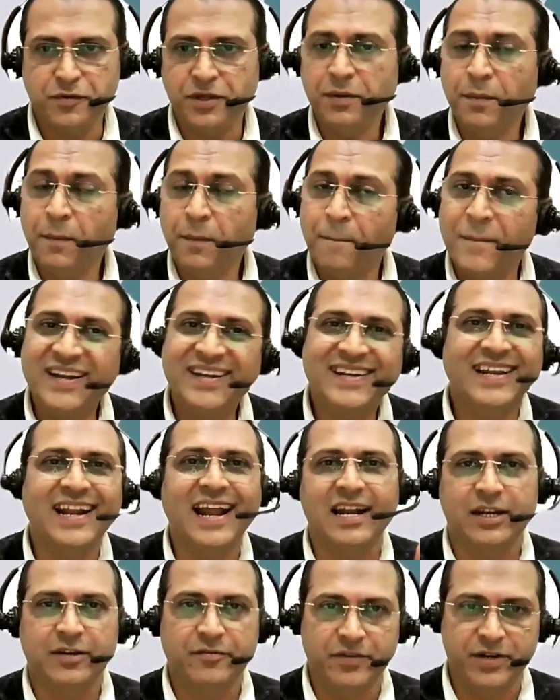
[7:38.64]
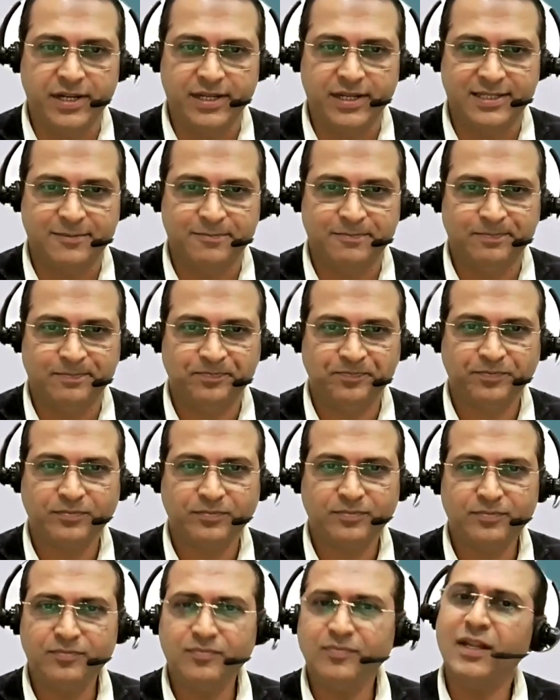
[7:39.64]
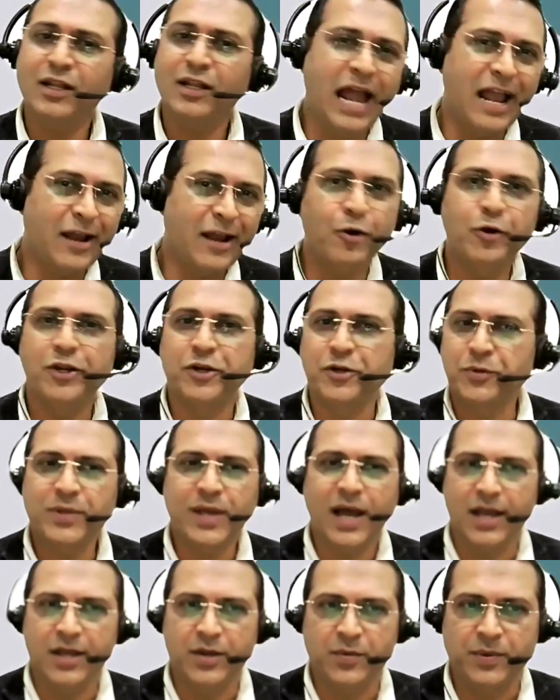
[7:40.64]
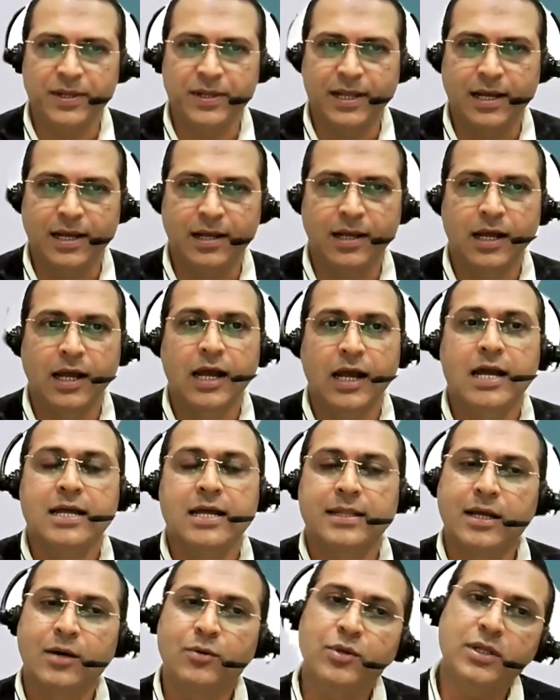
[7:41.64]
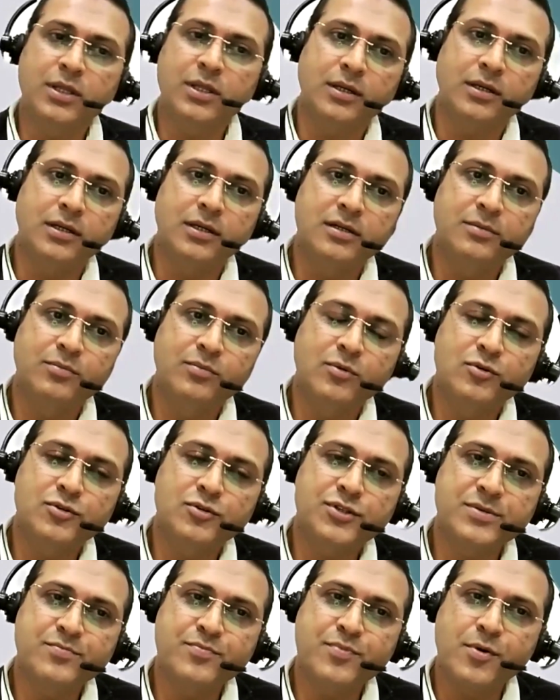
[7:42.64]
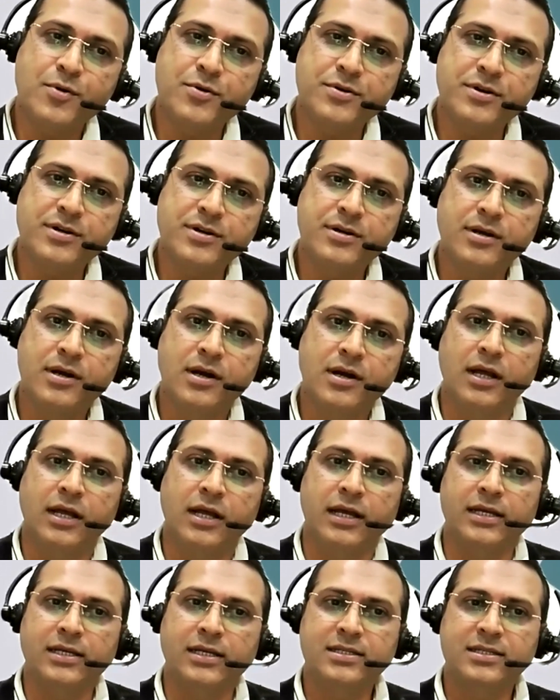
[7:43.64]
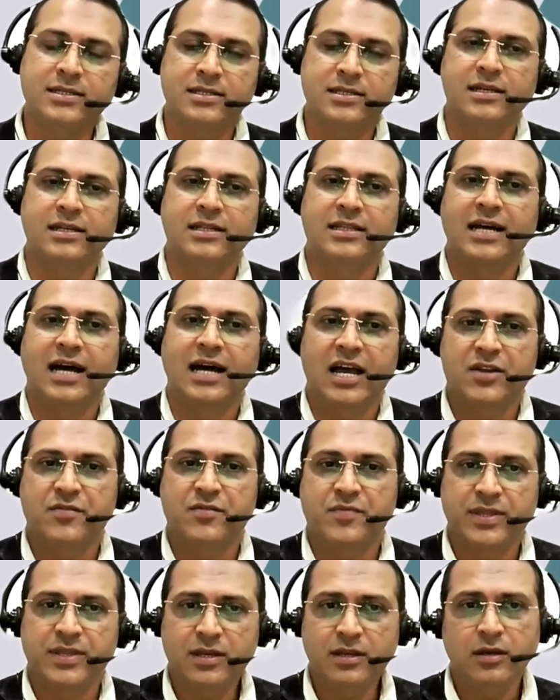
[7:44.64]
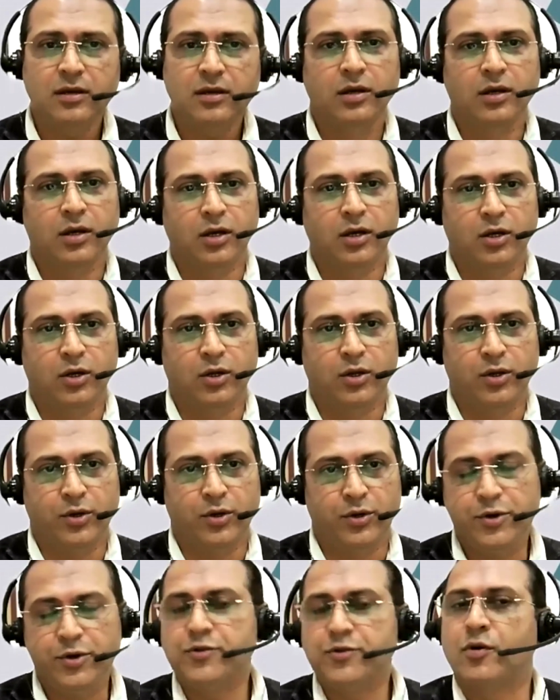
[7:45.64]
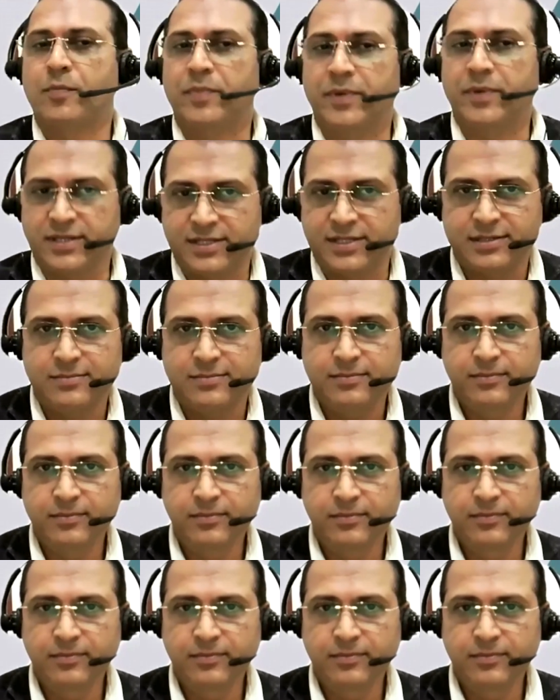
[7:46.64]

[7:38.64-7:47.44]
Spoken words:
with the mental activities according to the Ayurveda. Now the third most important is the Ayurvedic nootropics.